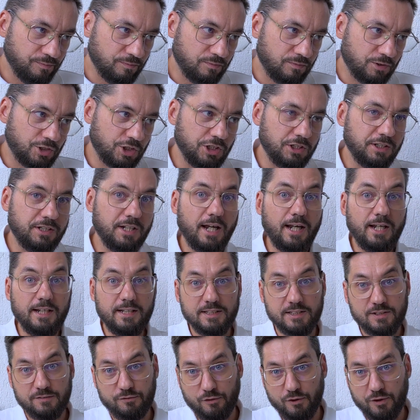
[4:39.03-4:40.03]

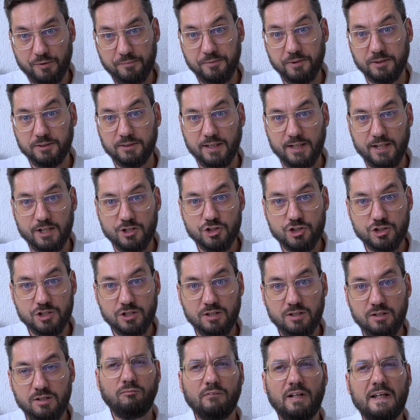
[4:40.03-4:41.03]
today's
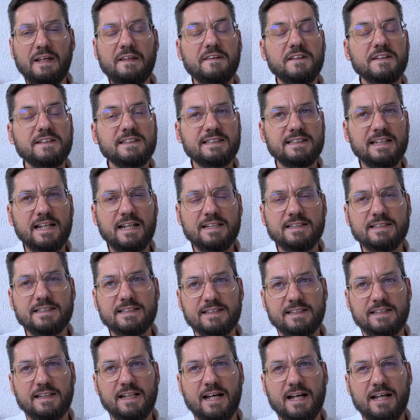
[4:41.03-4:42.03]
formulation, in the
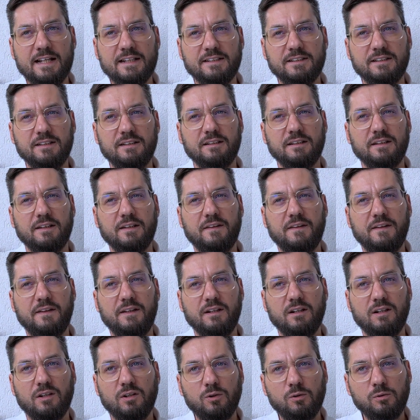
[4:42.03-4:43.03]
sense that the
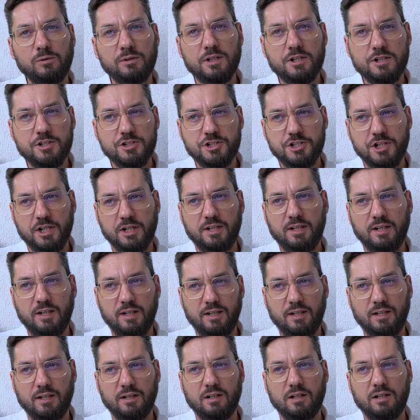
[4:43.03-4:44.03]
older
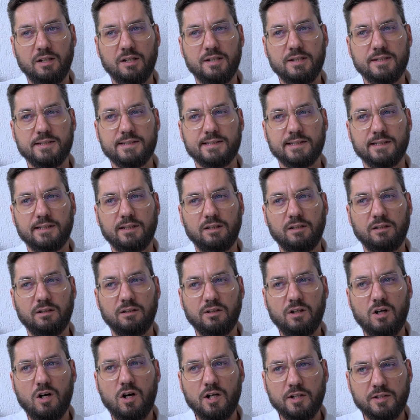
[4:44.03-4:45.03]
Jicky is a
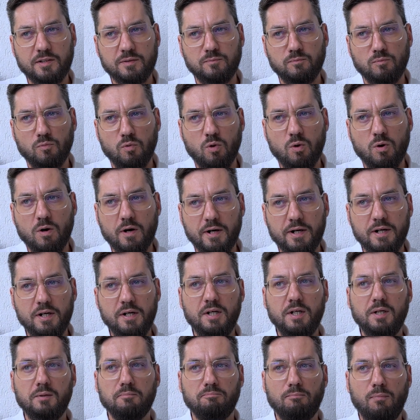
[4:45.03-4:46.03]
lot more
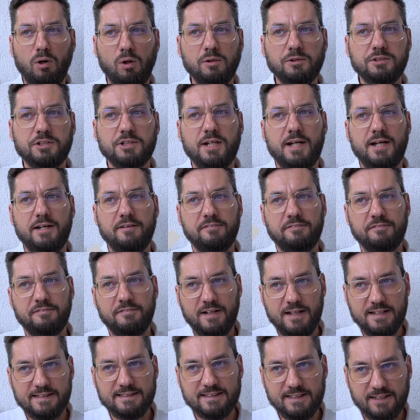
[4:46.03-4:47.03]

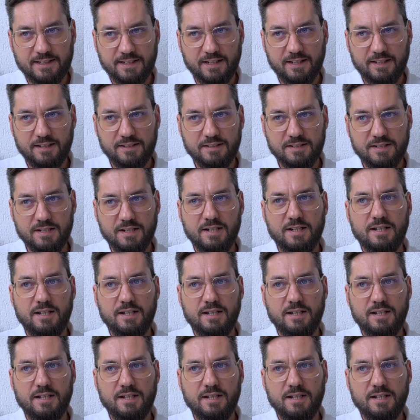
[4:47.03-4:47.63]
multifaceted.